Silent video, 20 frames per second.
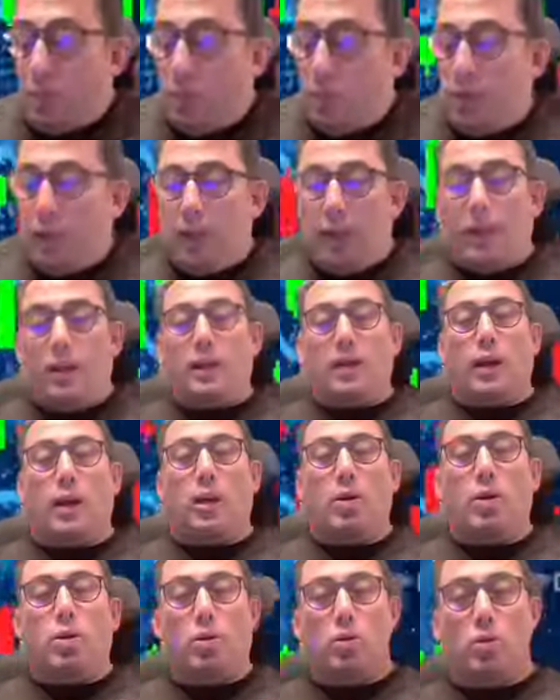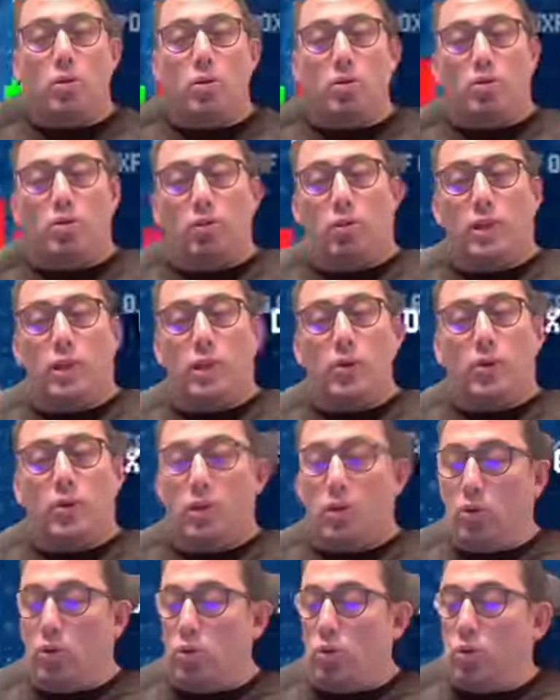We, in our today
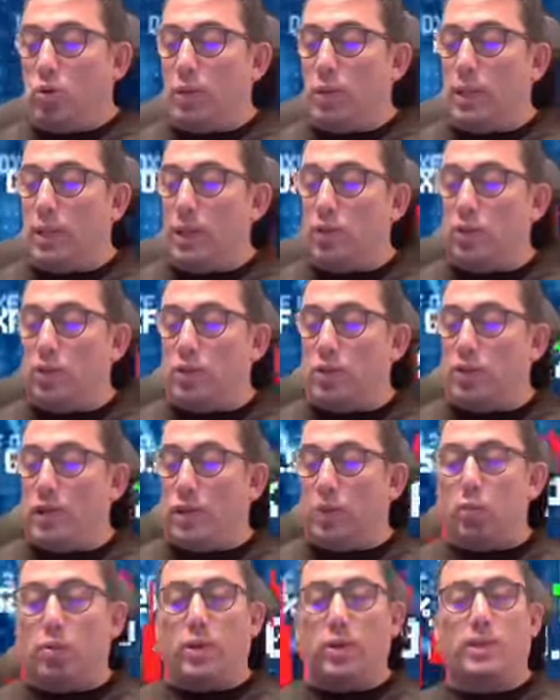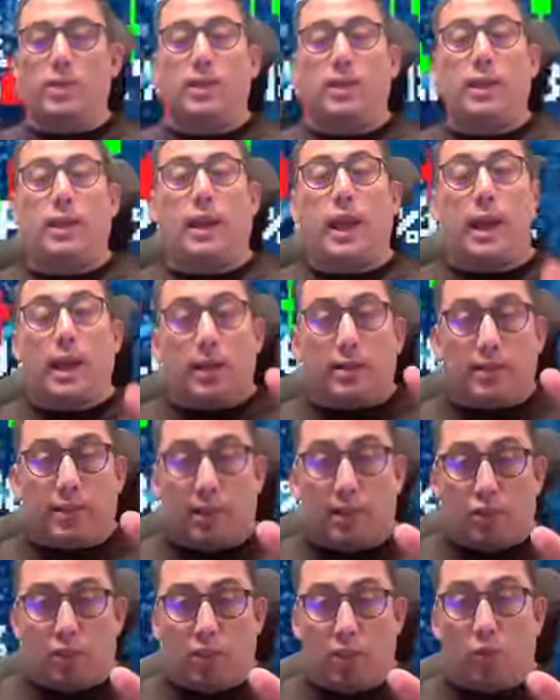videos, we would like to start with the
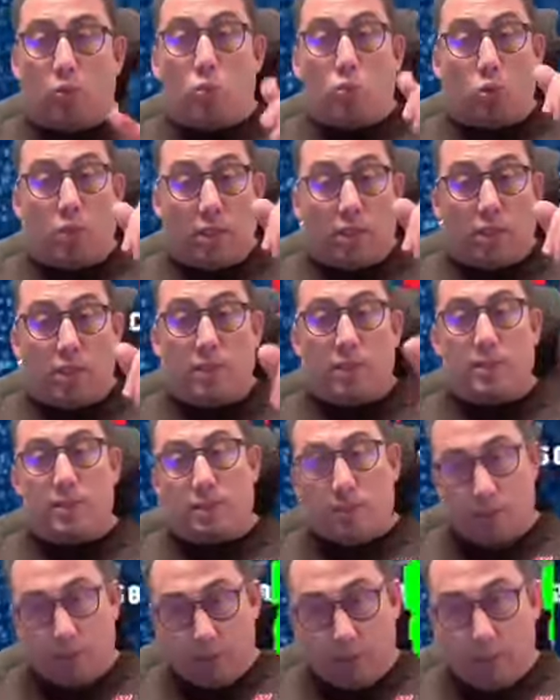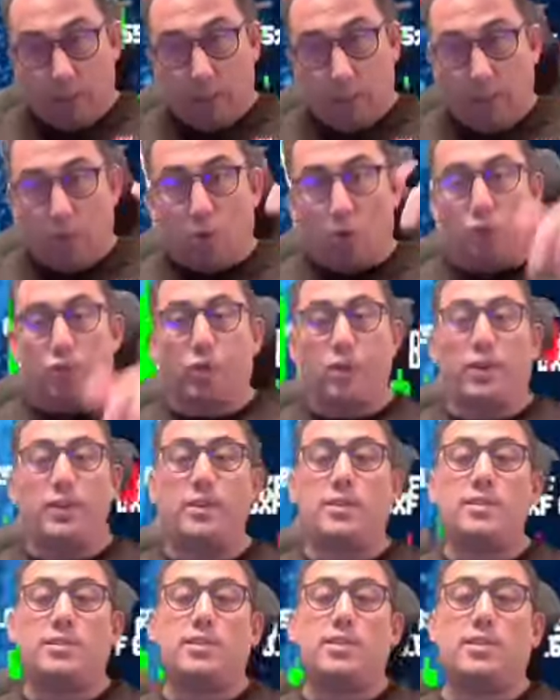Excel sheet, which is also
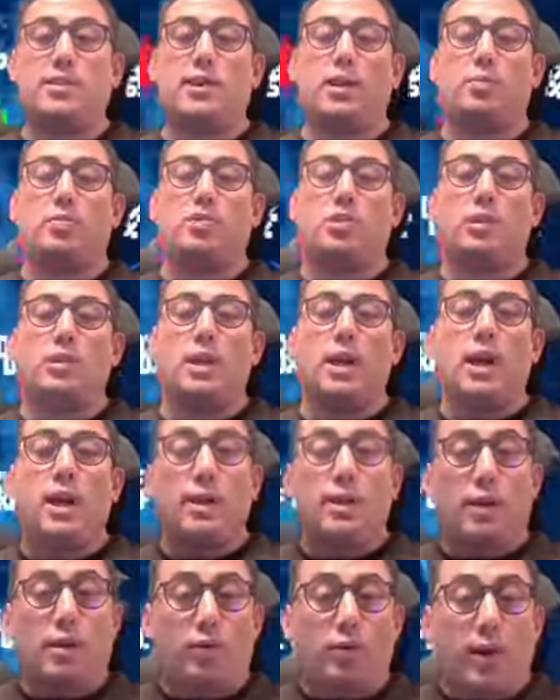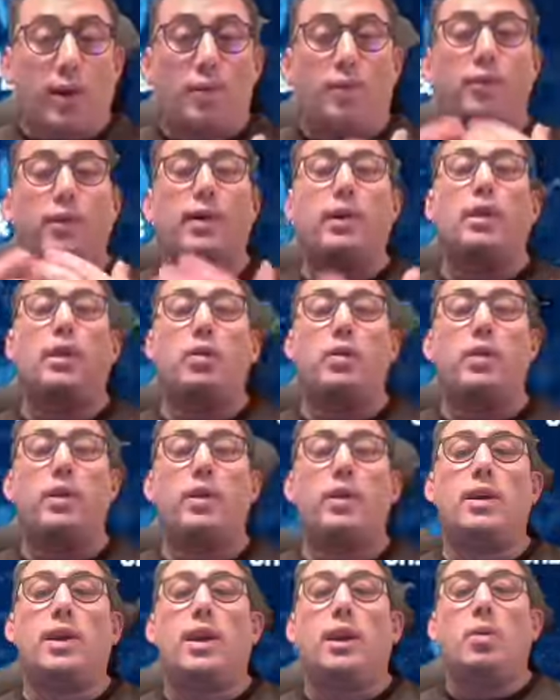in this description that we are
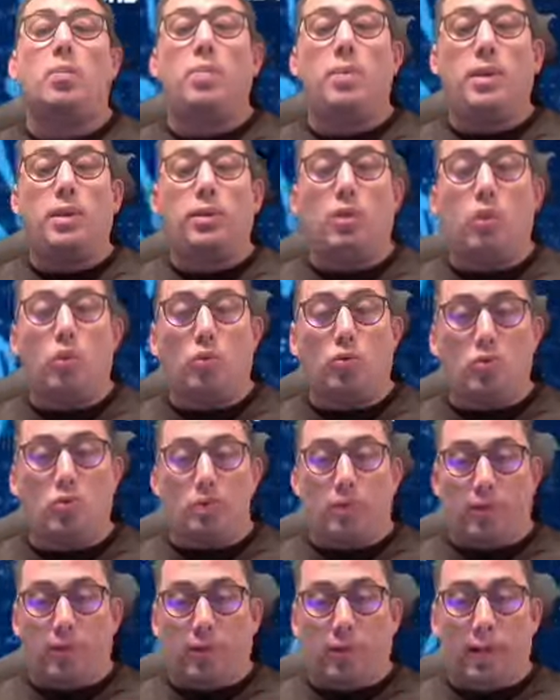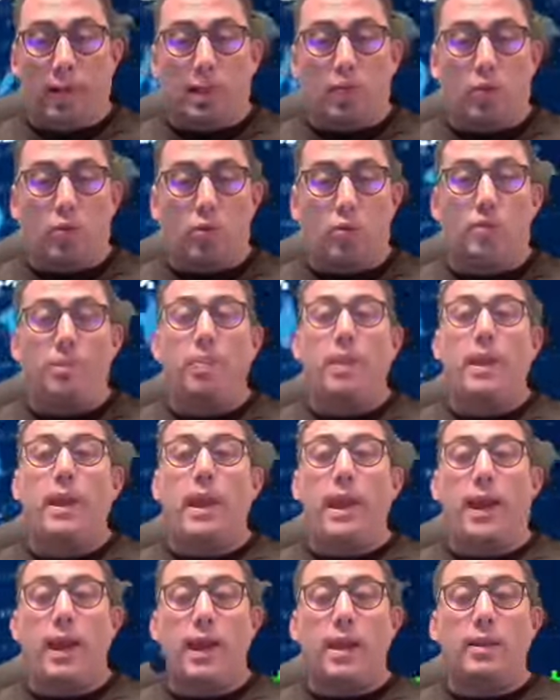following Bitcoin value
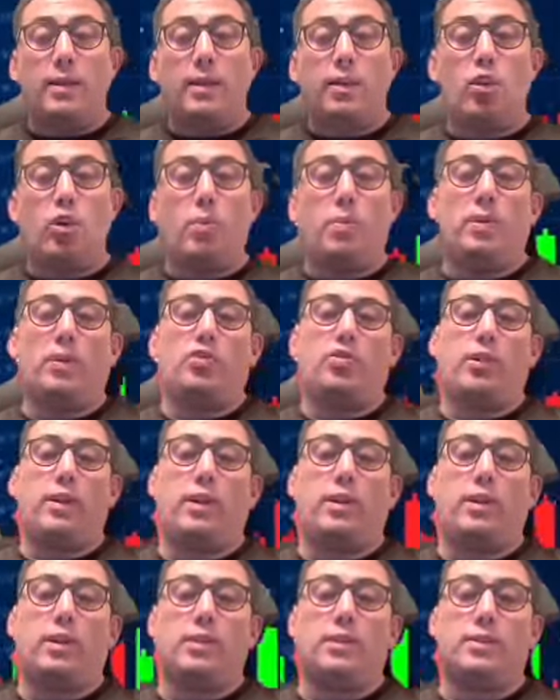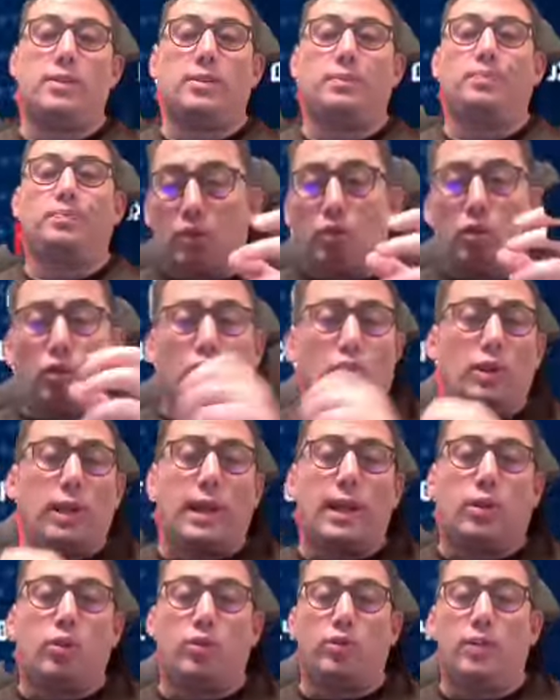and the copy traders total
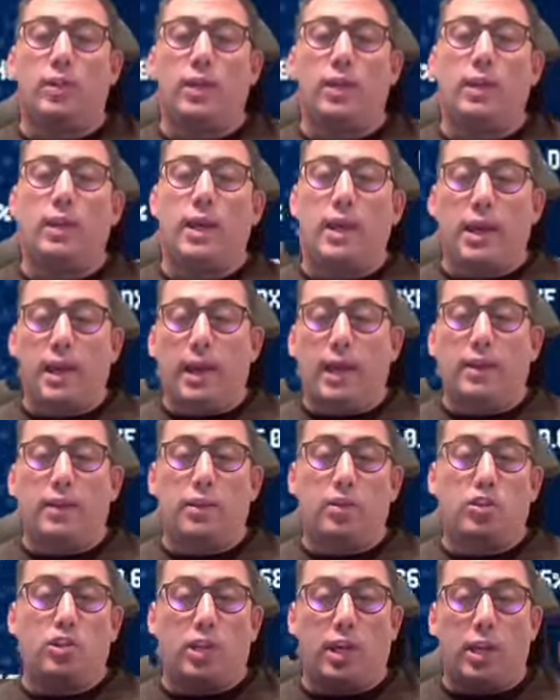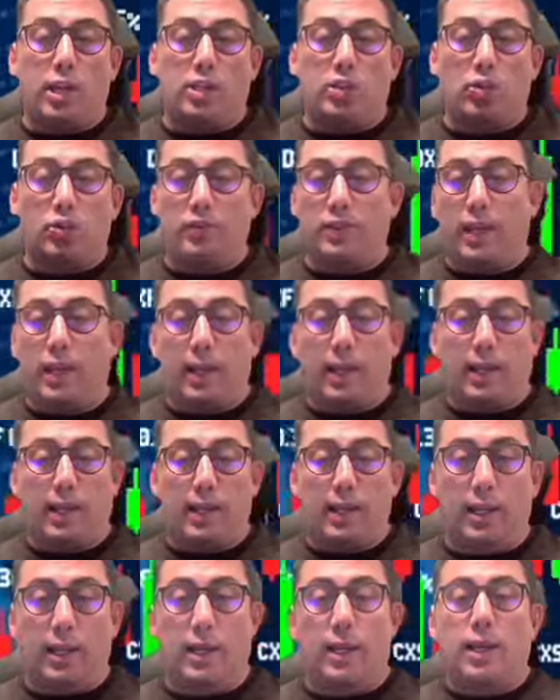equity and the change of
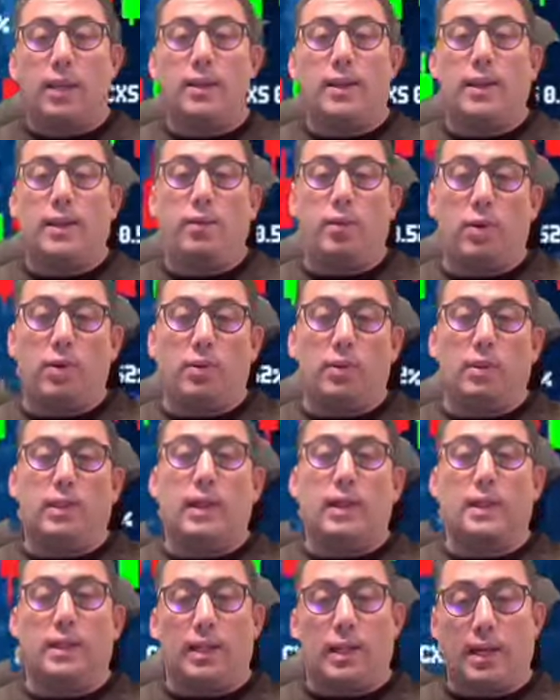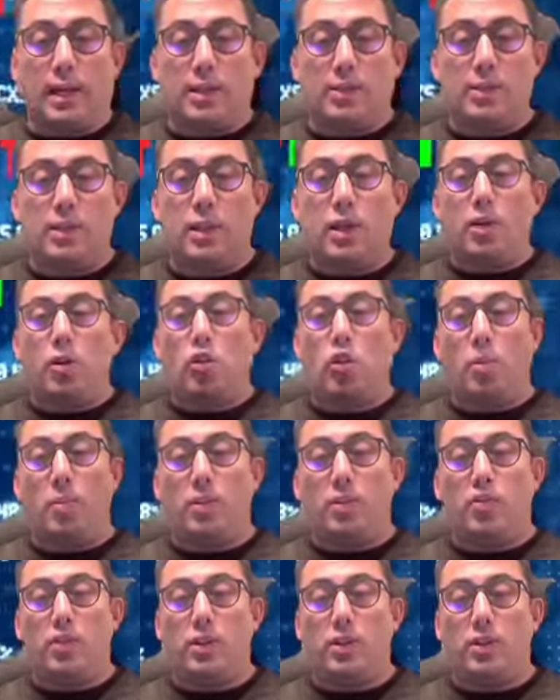daily. Then we will analyze
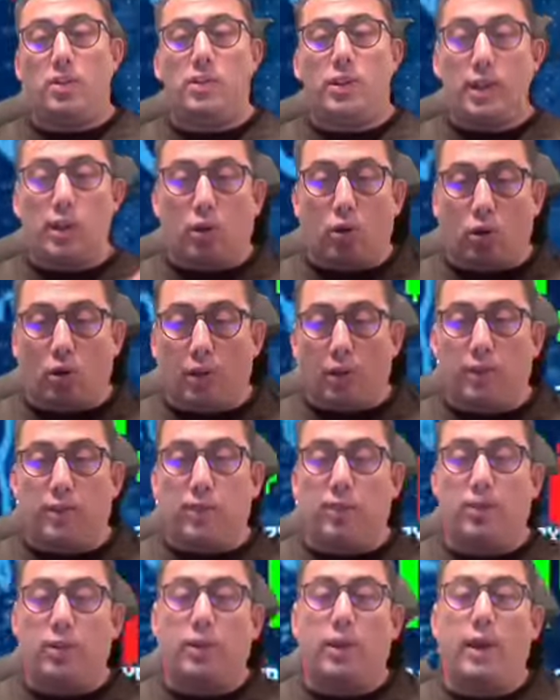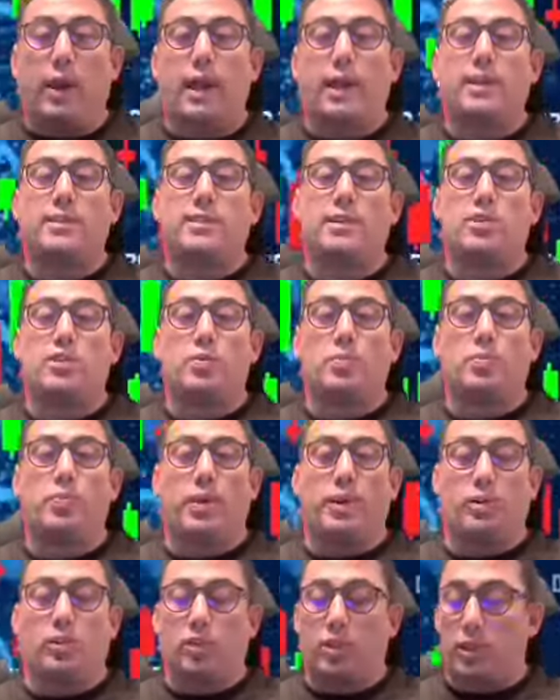copy traders according to the Excel
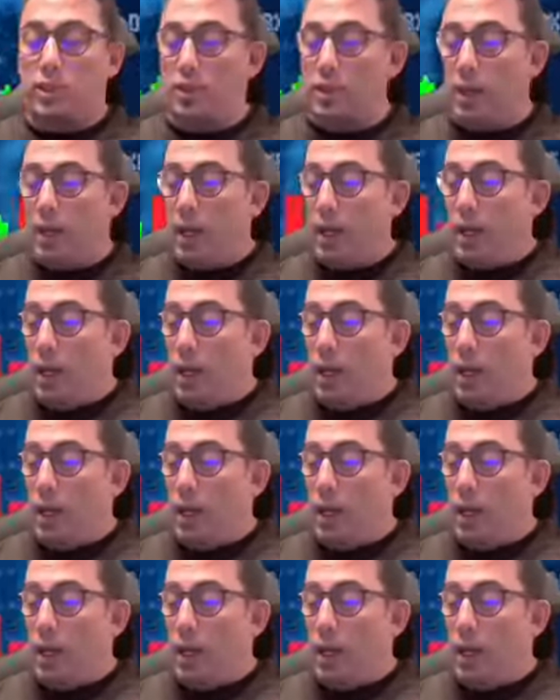spreadsheet.